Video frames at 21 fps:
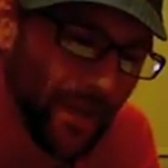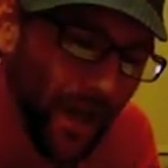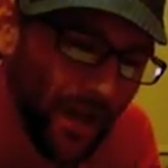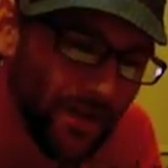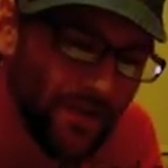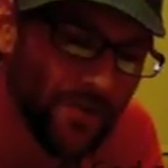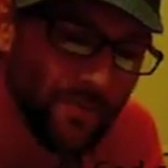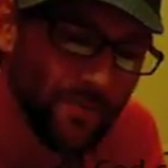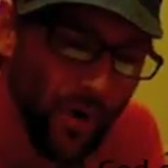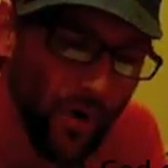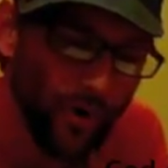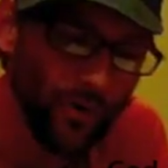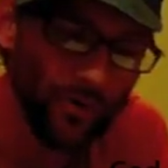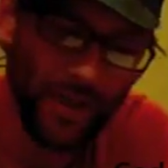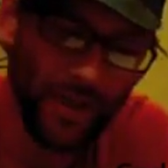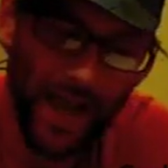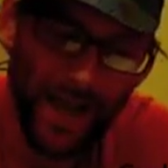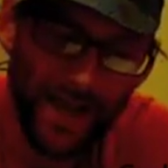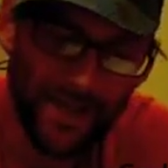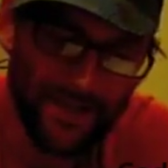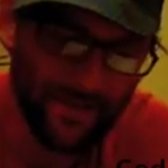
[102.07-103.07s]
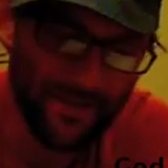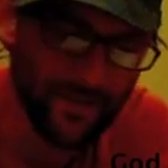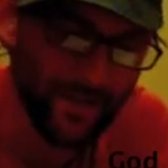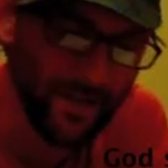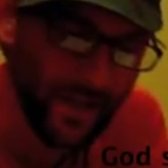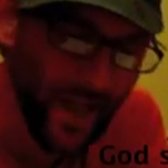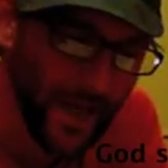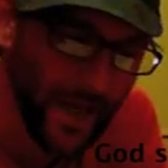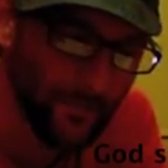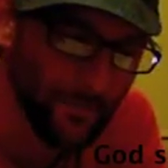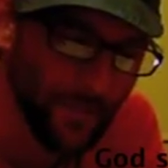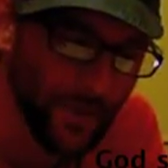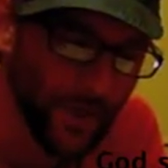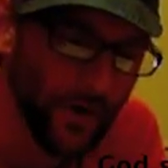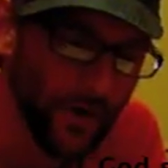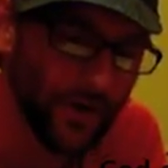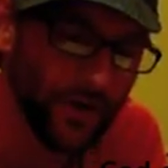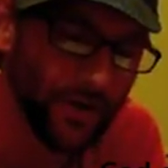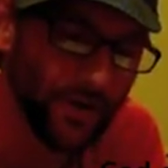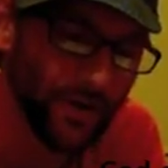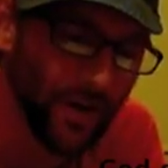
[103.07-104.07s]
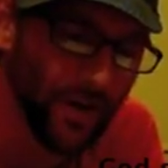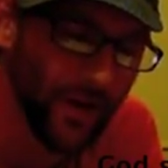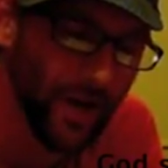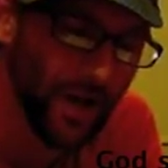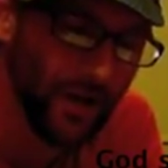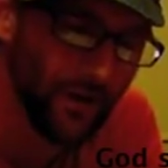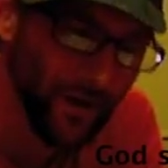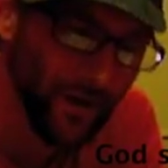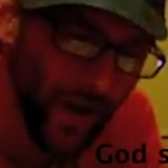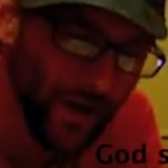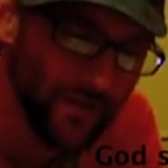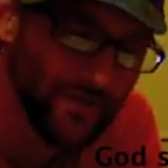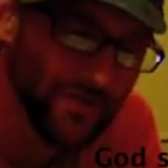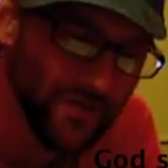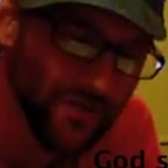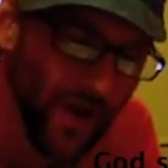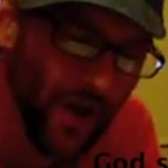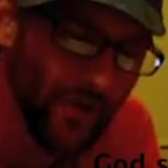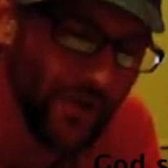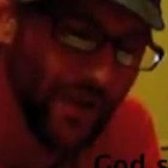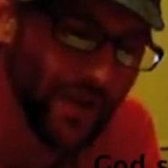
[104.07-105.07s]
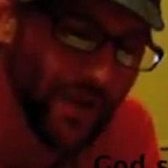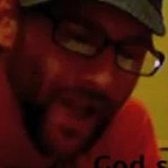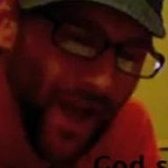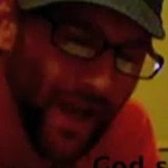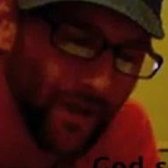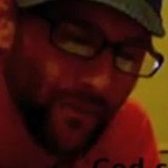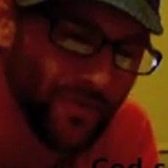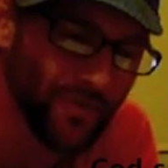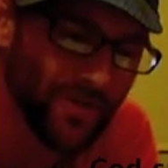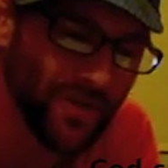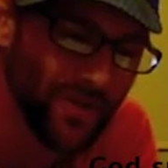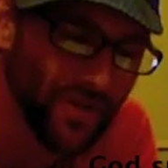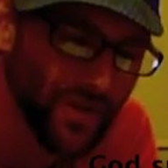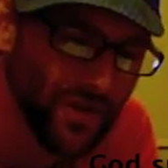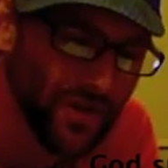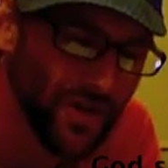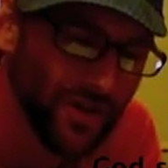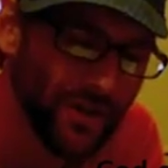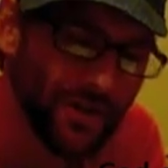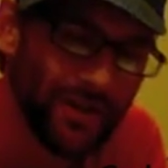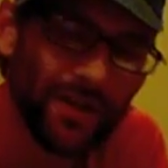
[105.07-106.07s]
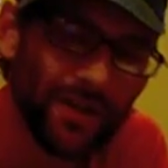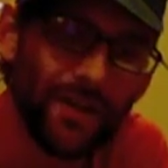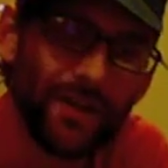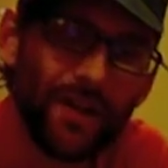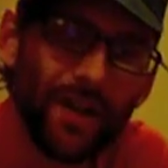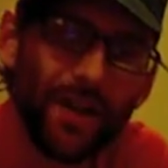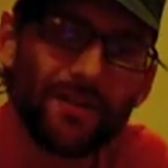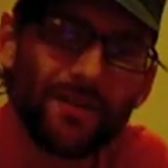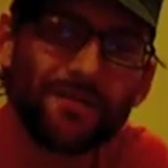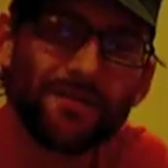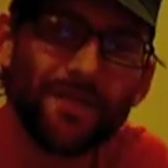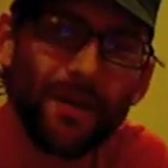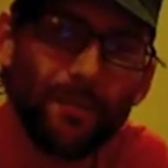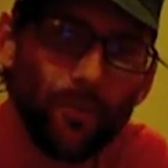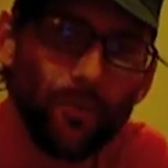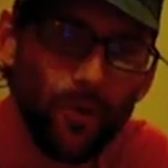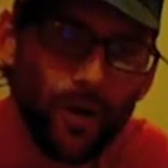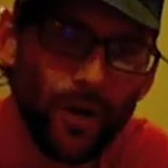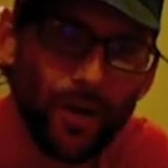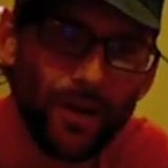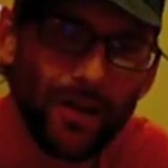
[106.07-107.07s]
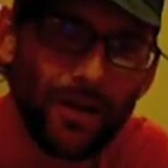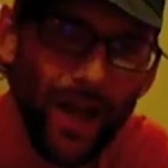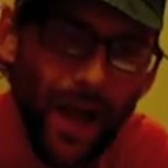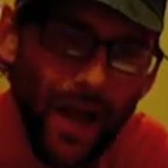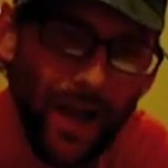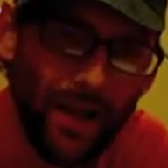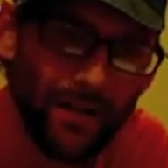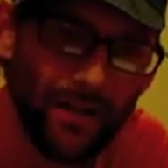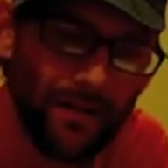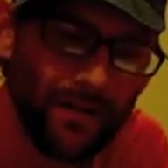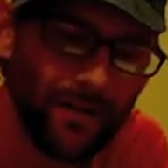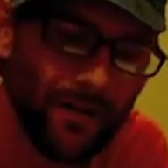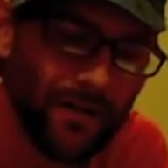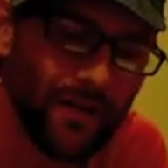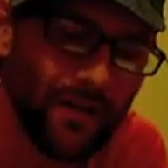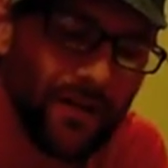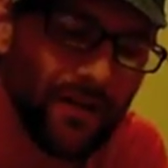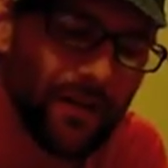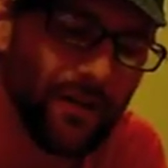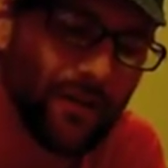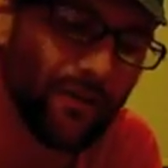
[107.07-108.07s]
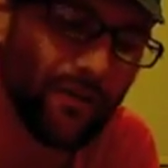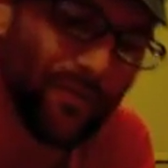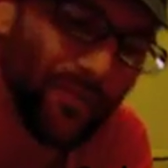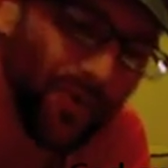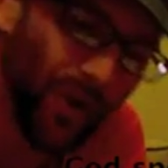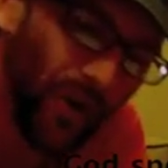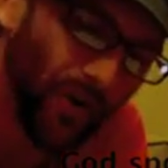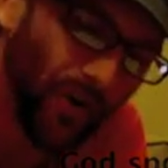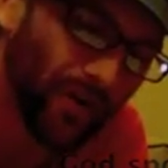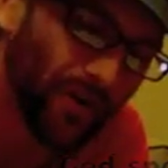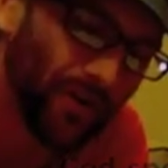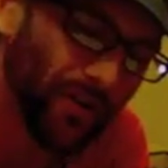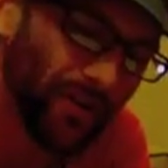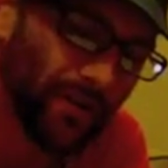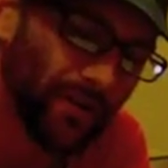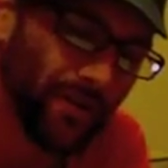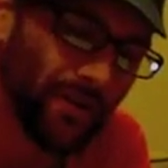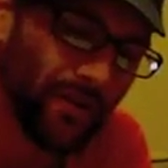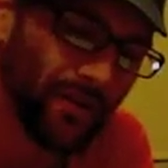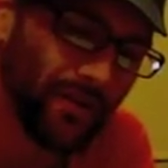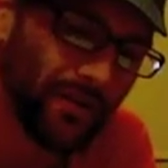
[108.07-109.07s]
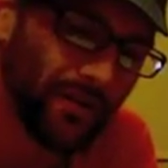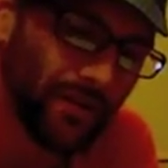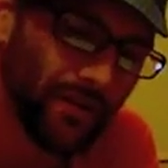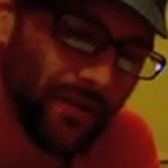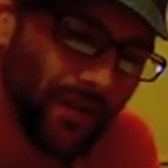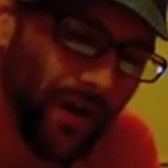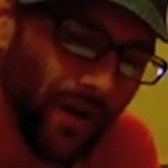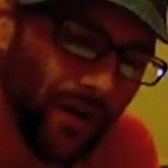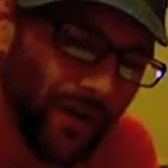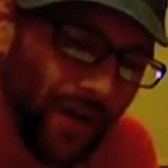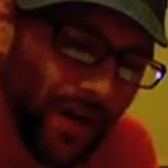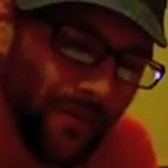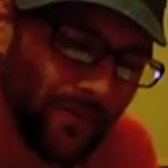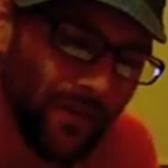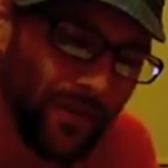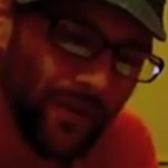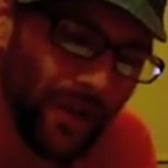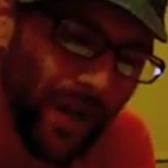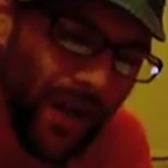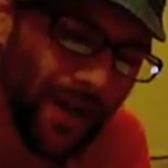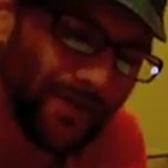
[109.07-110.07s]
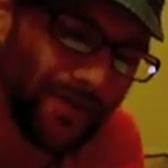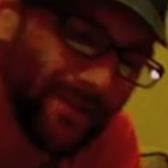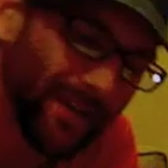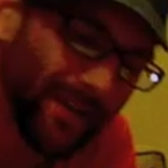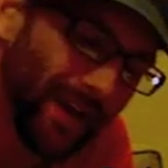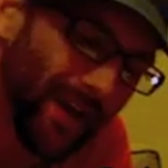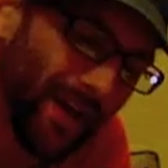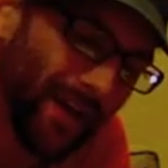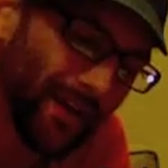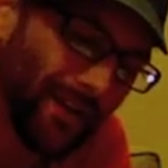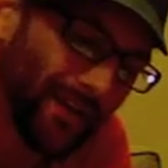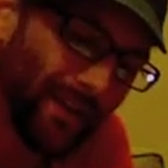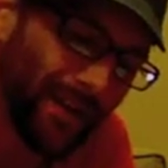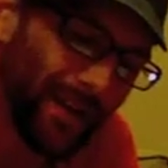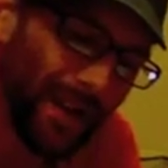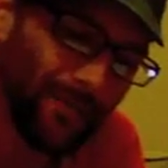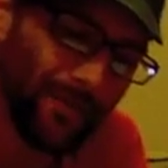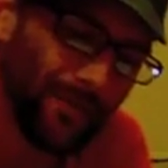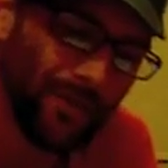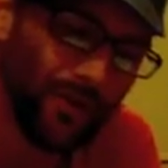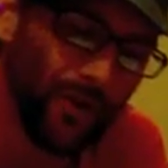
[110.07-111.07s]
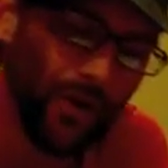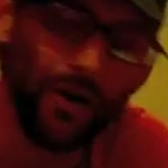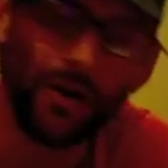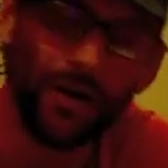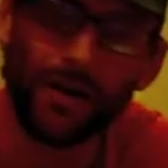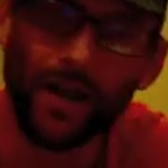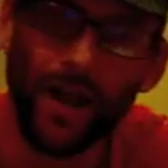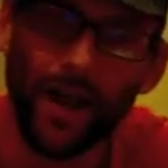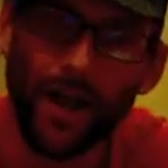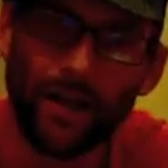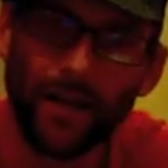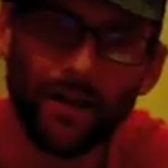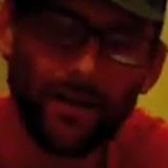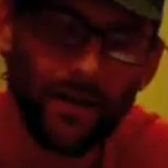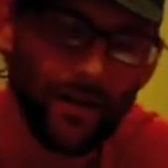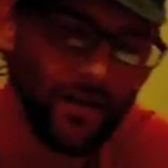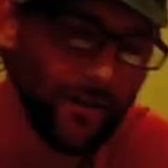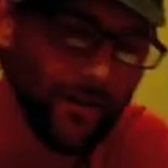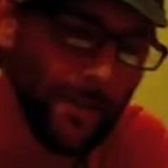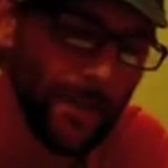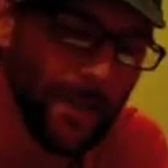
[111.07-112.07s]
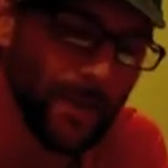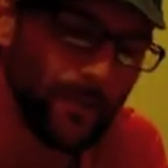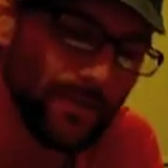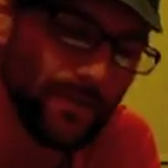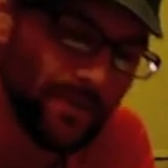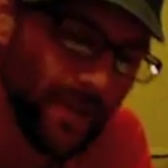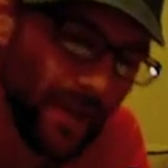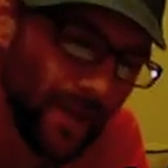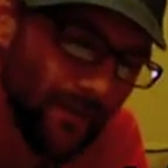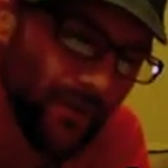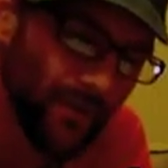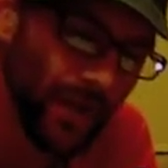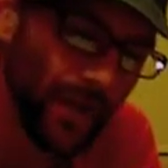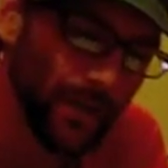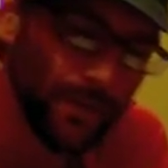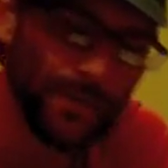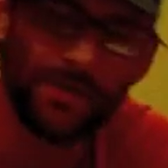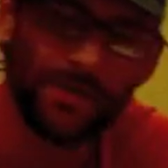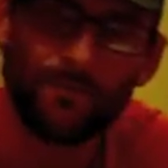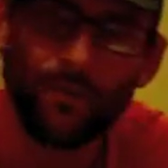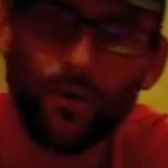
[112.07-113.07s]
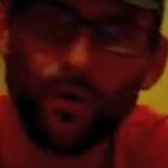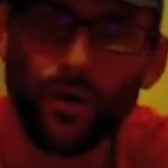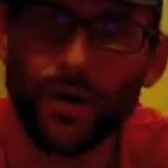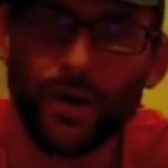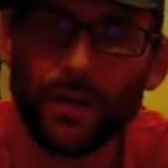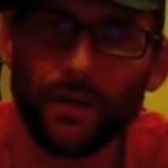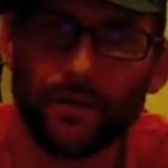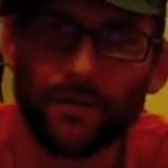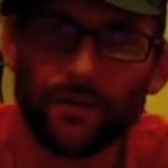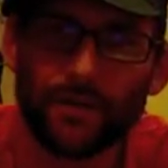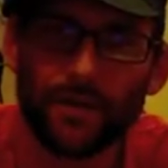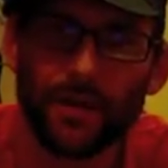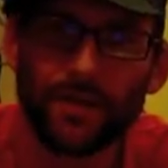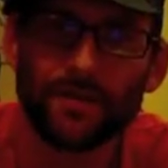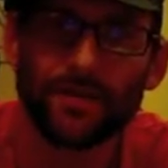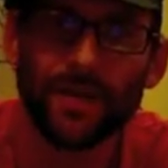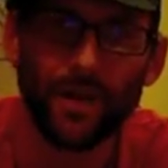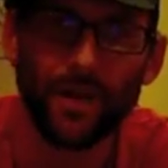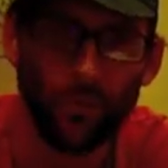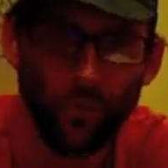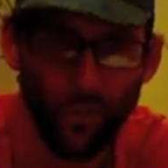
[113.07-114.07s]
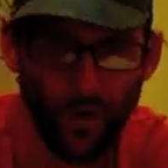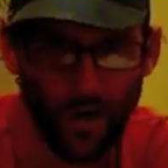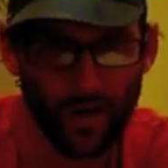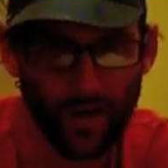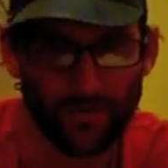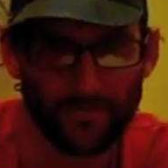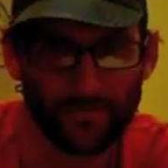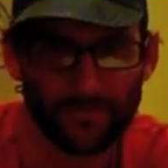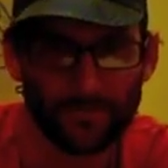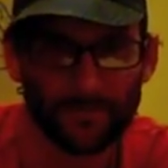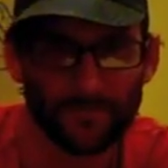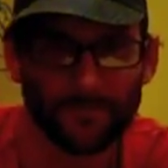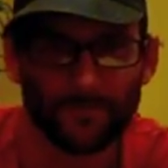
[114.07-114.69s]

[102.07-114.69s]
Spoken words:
God spoke, light, and light appeared, and God saw that light was good and separated light from dark. God named the light day, He named the dark night. It was evening, it was morning, day 1.